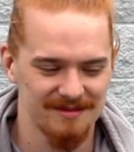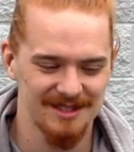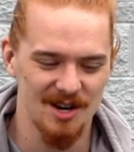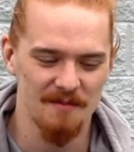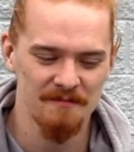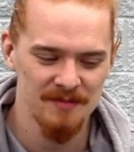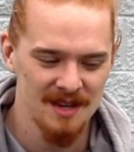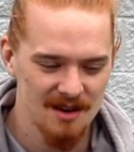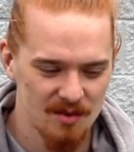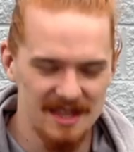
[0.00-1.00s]
So
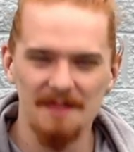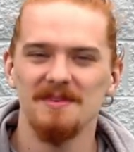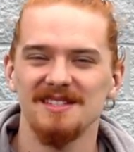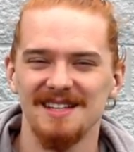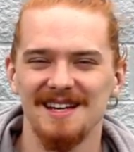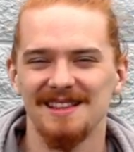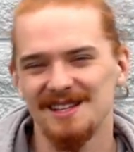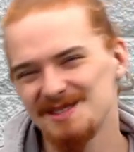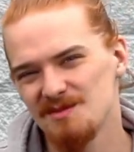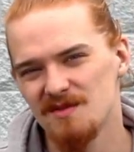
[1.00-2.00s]
with that being said,
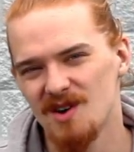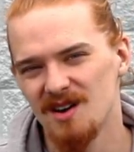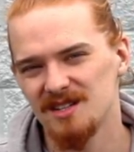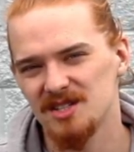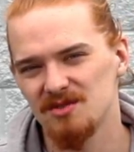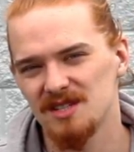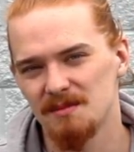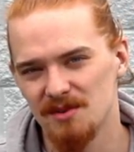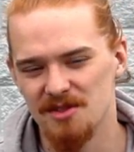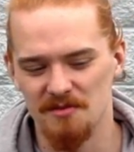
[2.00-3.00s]
let's move on to
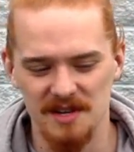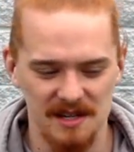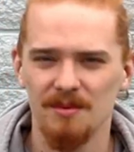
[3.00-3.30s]
number 3.